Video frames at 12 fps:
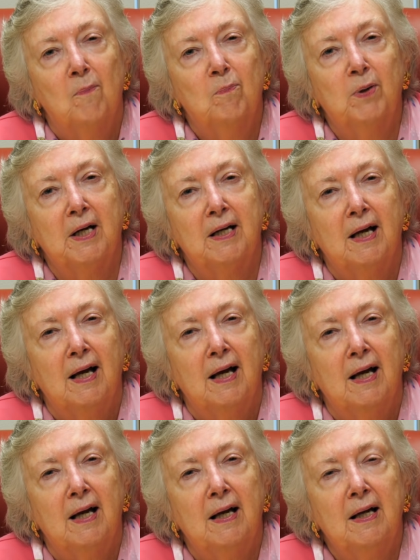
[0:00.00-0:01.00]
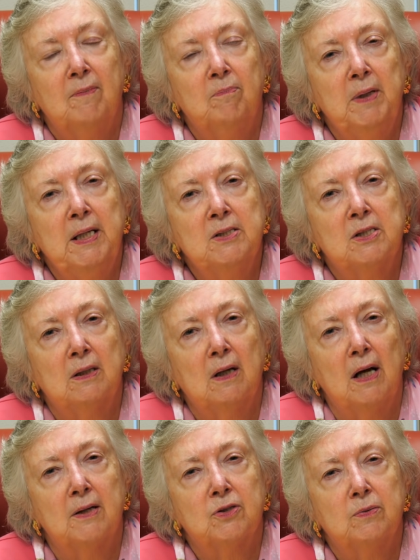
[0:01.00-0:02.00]
but it means a
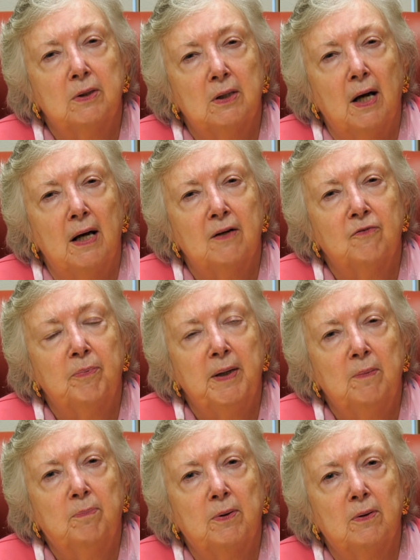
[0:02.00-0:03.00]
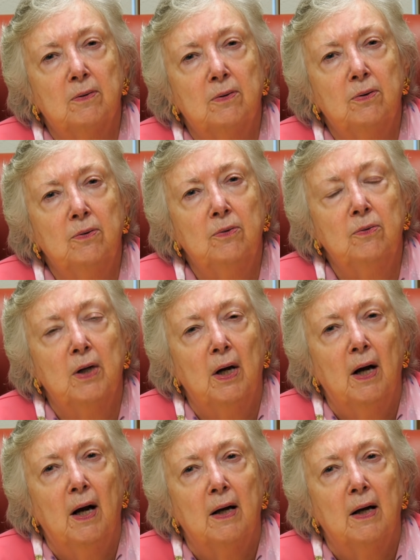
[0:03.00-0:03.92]
lot to a lot of people who